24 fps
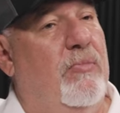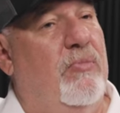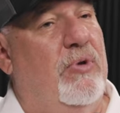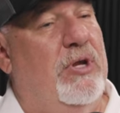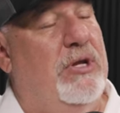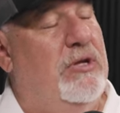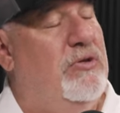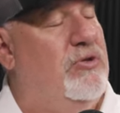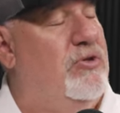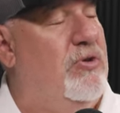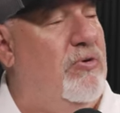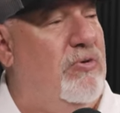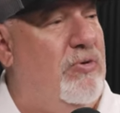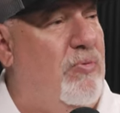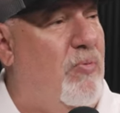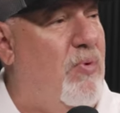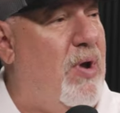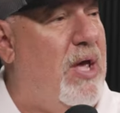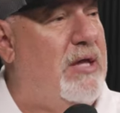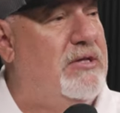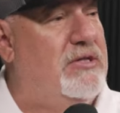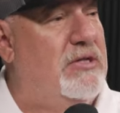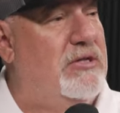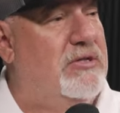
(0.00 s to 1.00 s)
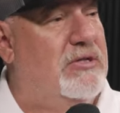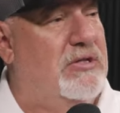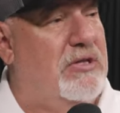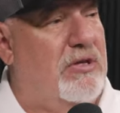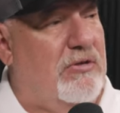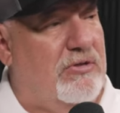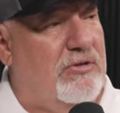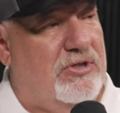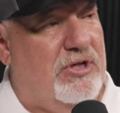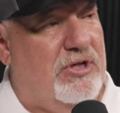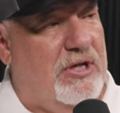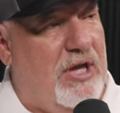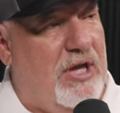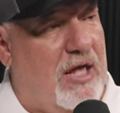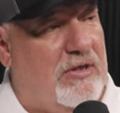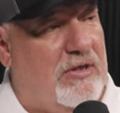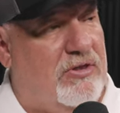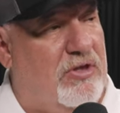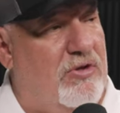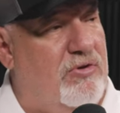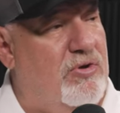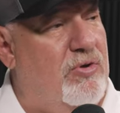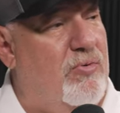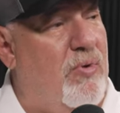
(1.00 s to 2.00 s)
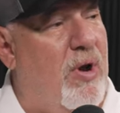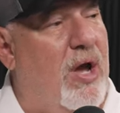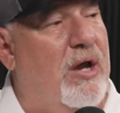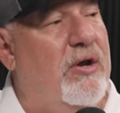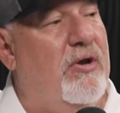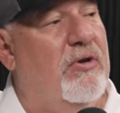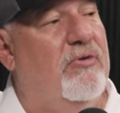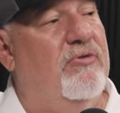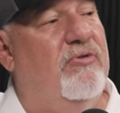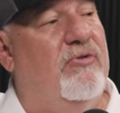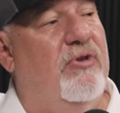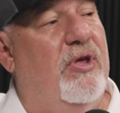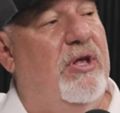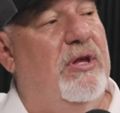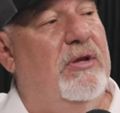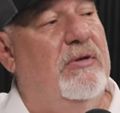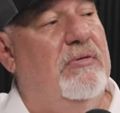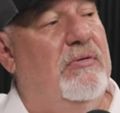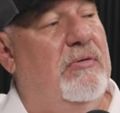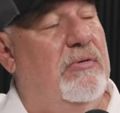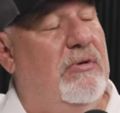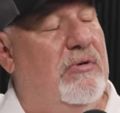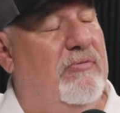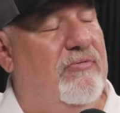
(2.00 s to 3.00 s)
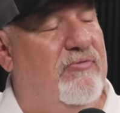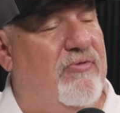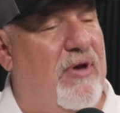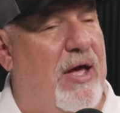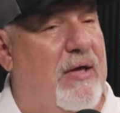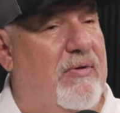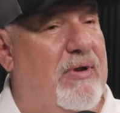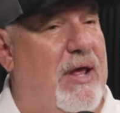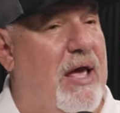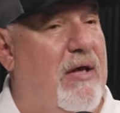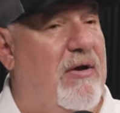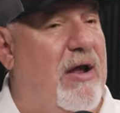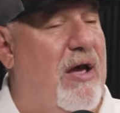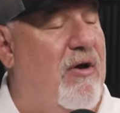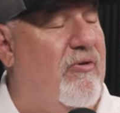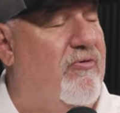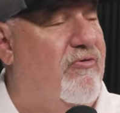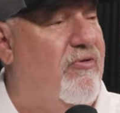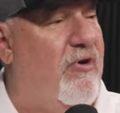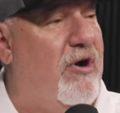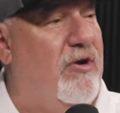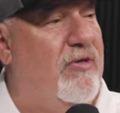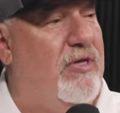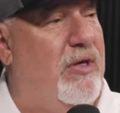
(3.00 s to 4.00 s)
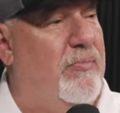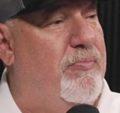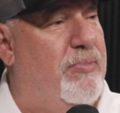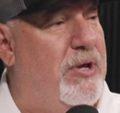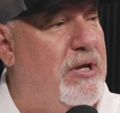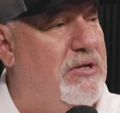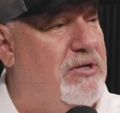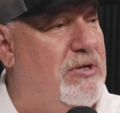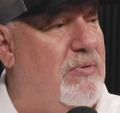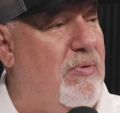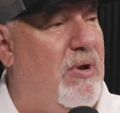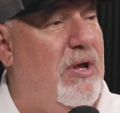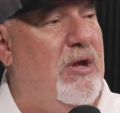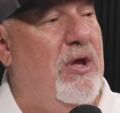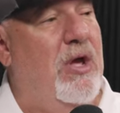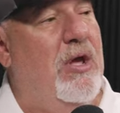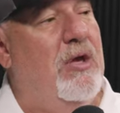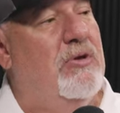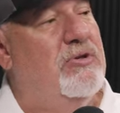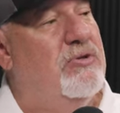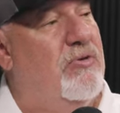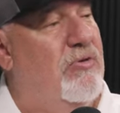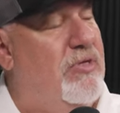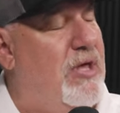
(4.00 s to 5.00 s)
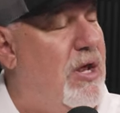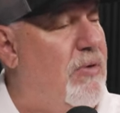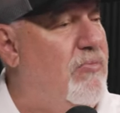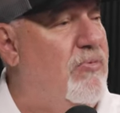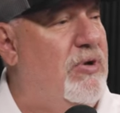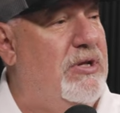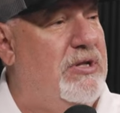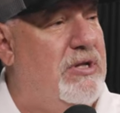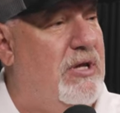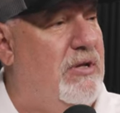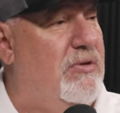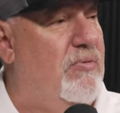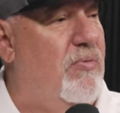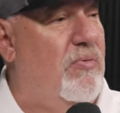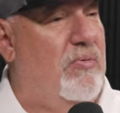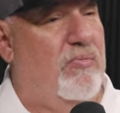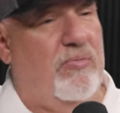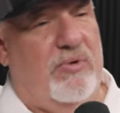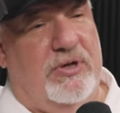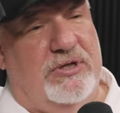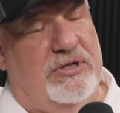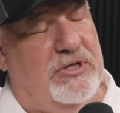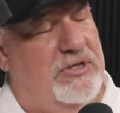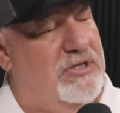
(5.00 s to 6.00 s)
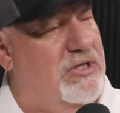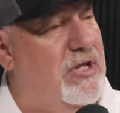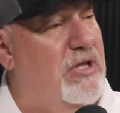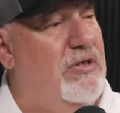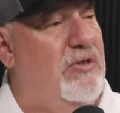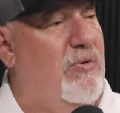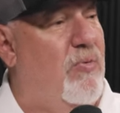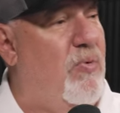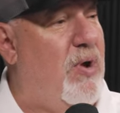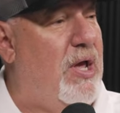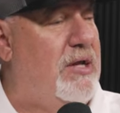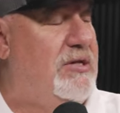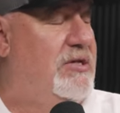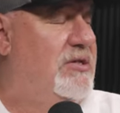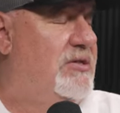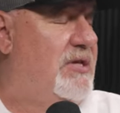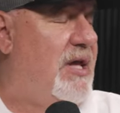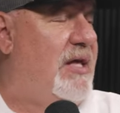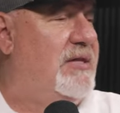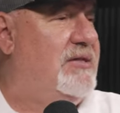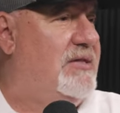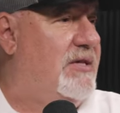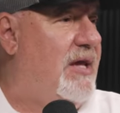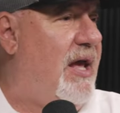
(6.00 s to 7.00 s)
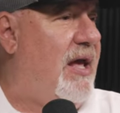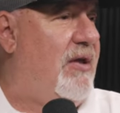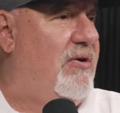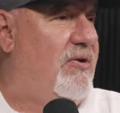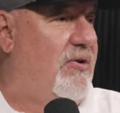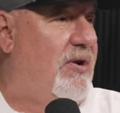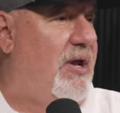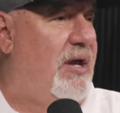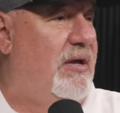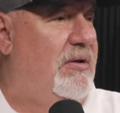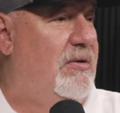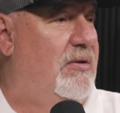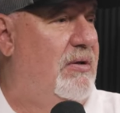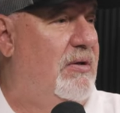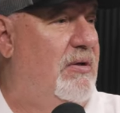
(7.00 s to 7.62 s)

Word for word: We didn't do the wedges till she got the new irons in found out how far that pitching. Oh, sure. So then we did the, we just did the wedges on Saturday.